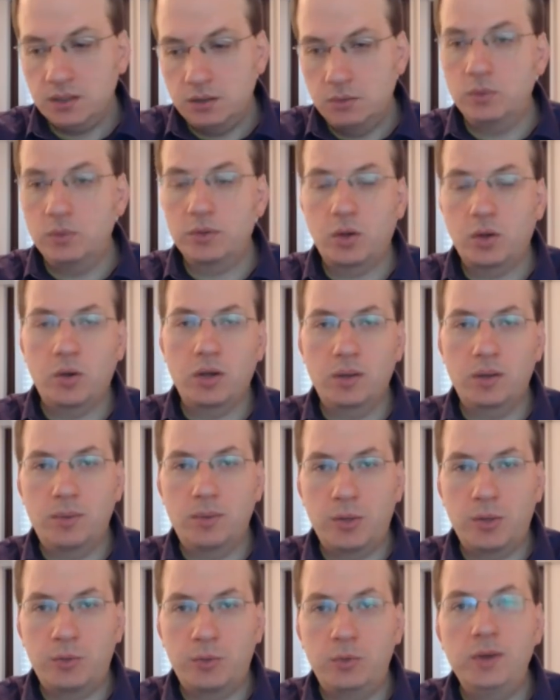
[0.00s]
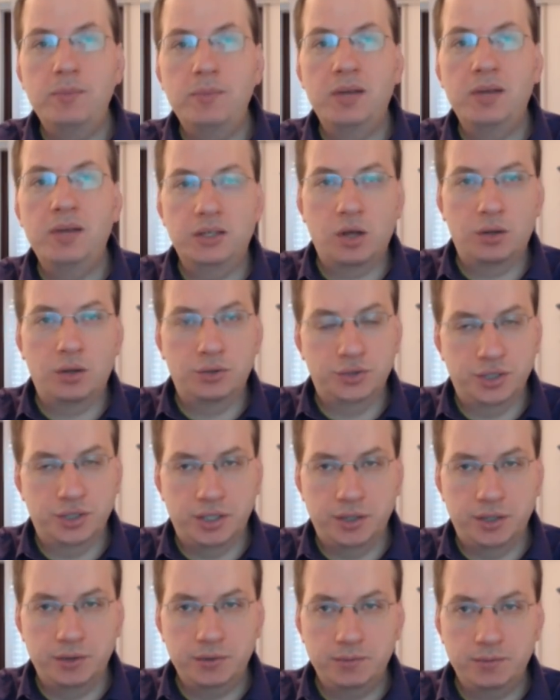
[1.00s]
We're talking about $3 billion a
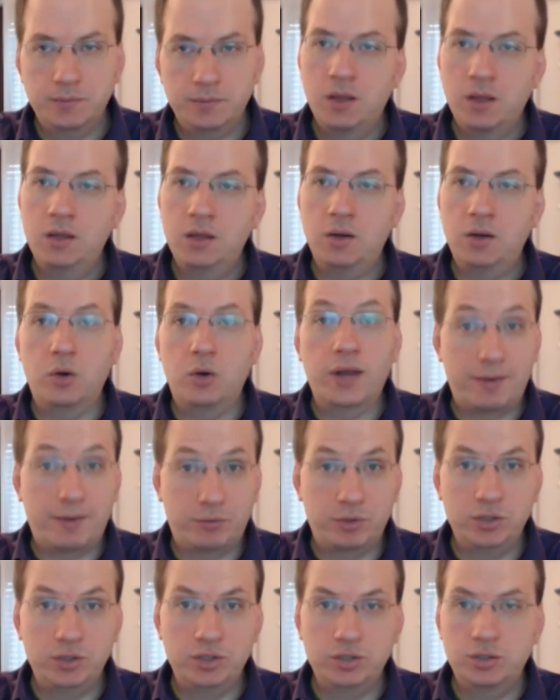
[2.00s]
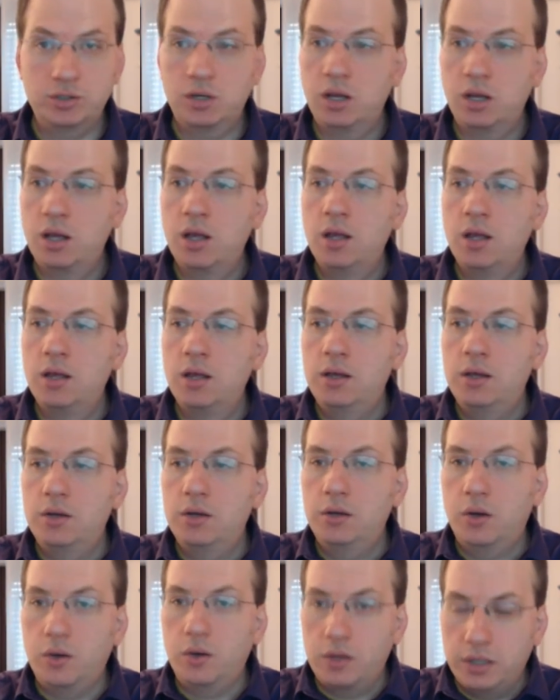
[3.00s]
year on average.
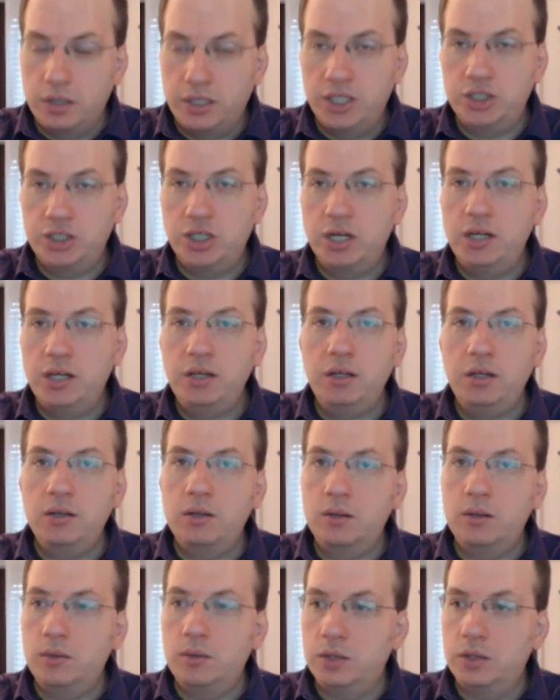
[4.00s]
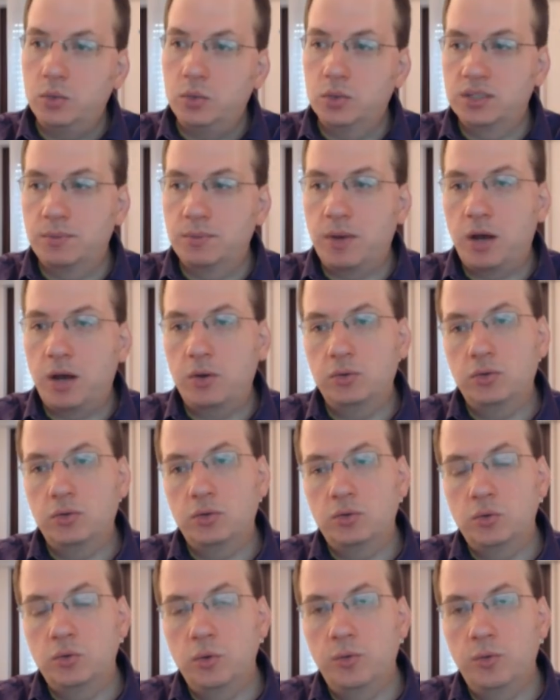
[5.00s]
Initially, it was about
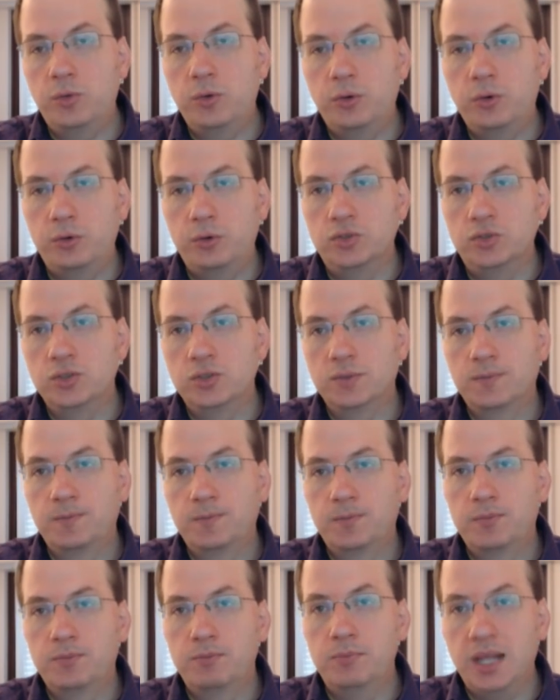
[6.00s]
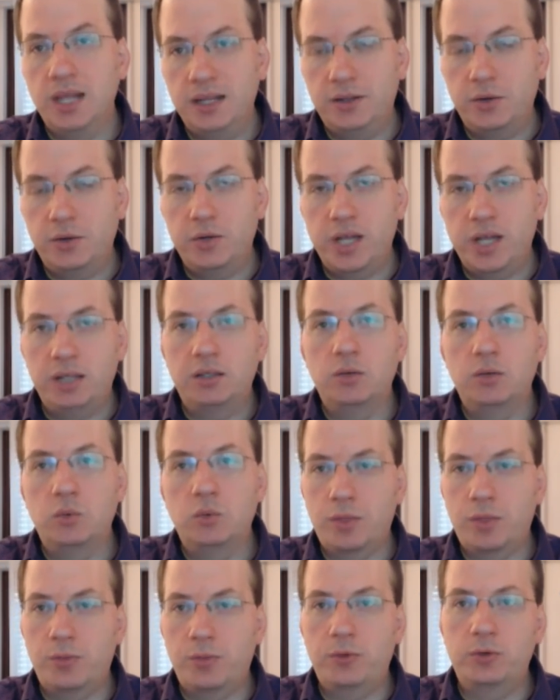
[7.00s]
two-thirds military aid and
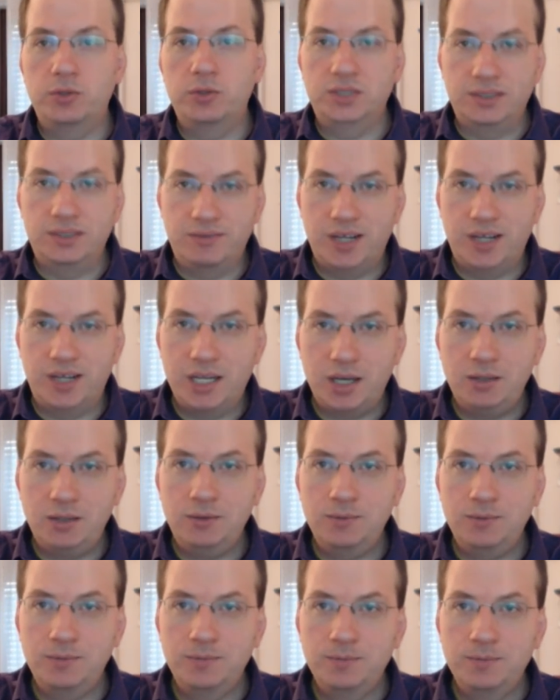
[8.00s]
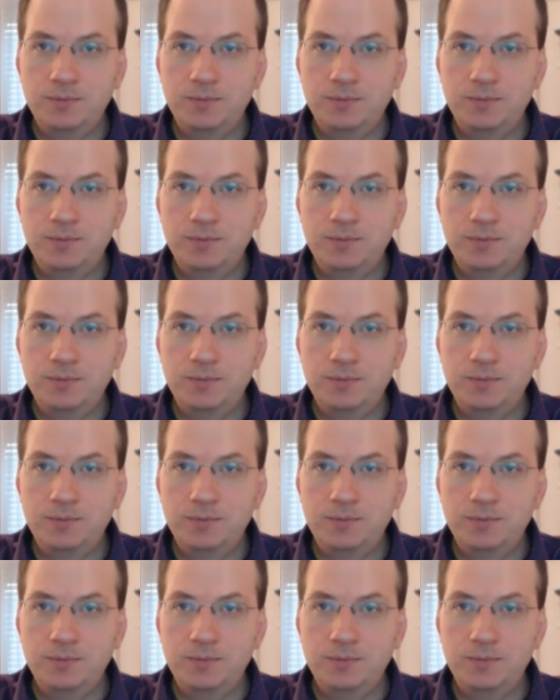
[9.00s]
one-third civilian aid.